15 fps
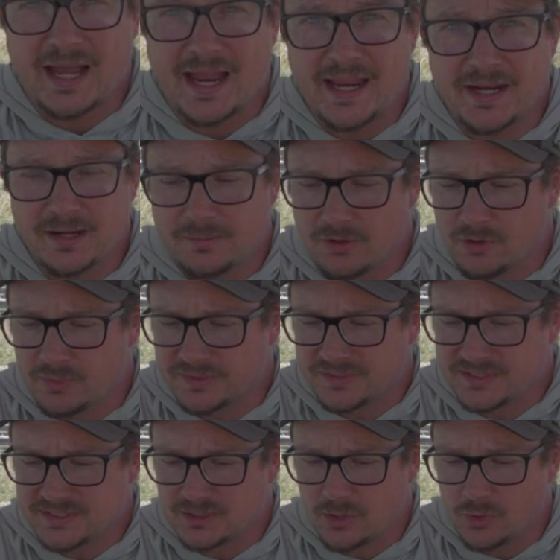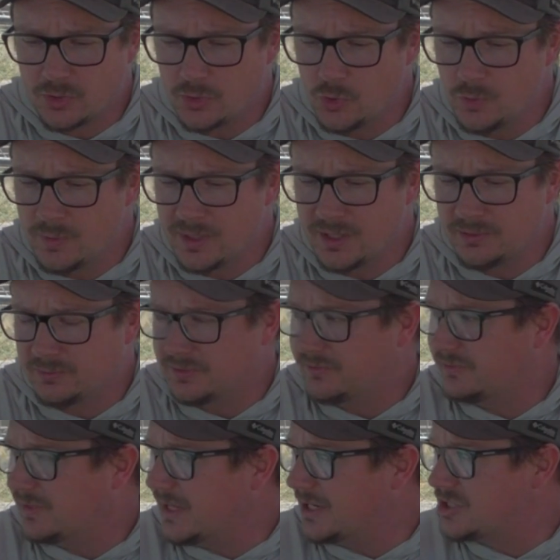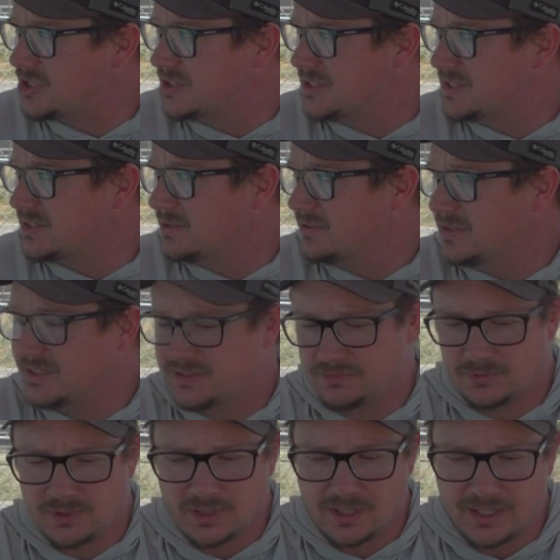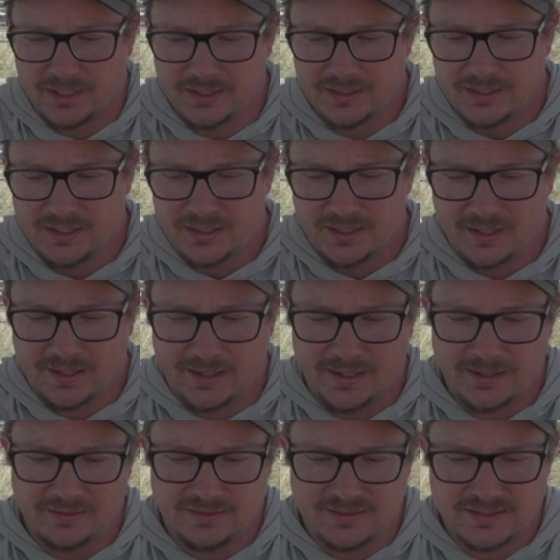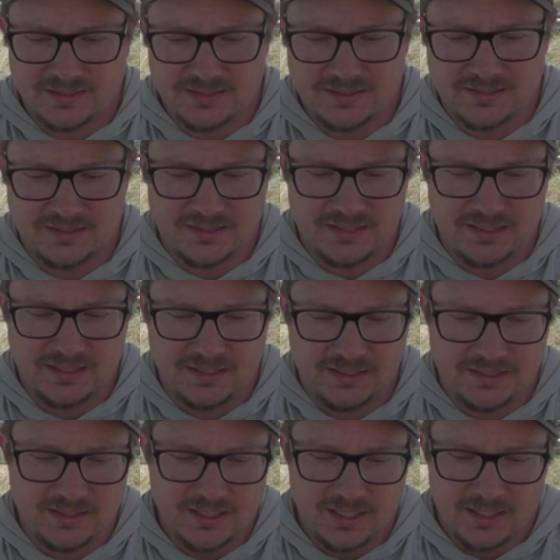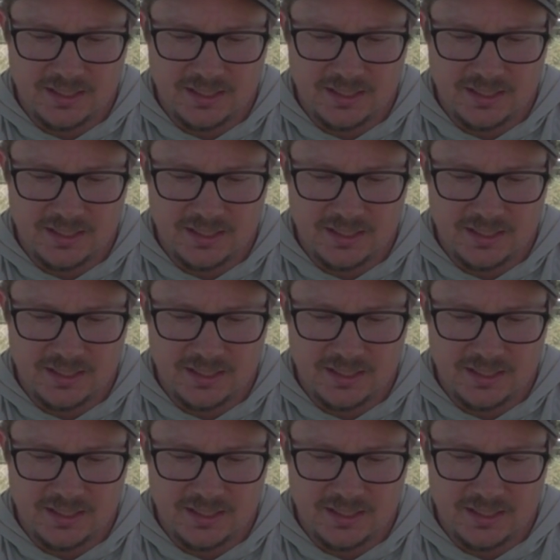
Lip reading: I ended up going with this Okuma Reflexions series rod. This is the